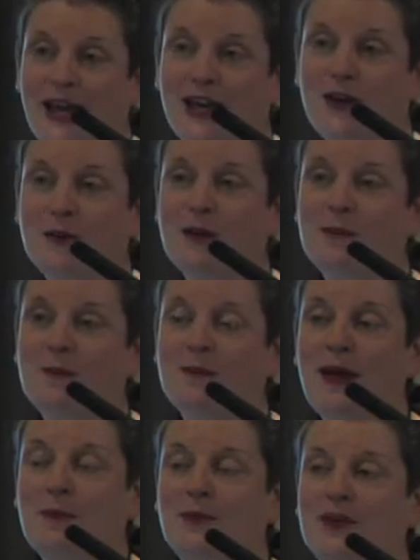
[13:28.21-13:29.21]
It could be
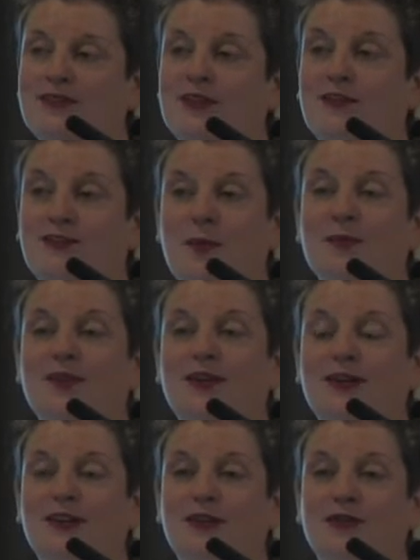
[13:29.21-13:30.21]
memories of
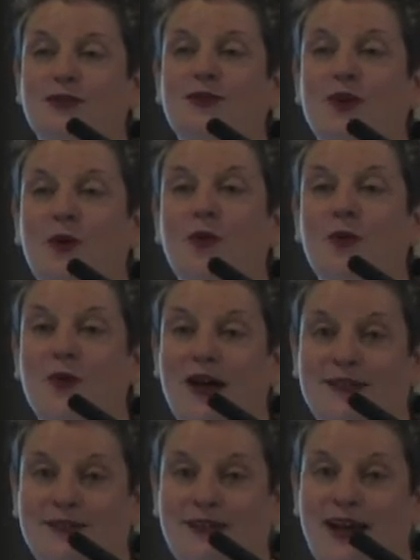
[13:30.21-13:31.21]
somebody that you know who
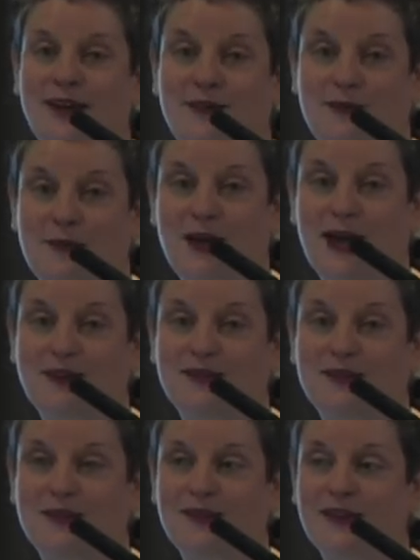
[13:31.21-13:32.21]
has died from
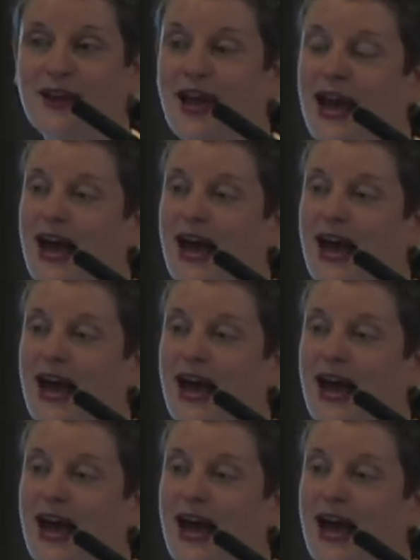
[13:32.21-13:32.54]
cancer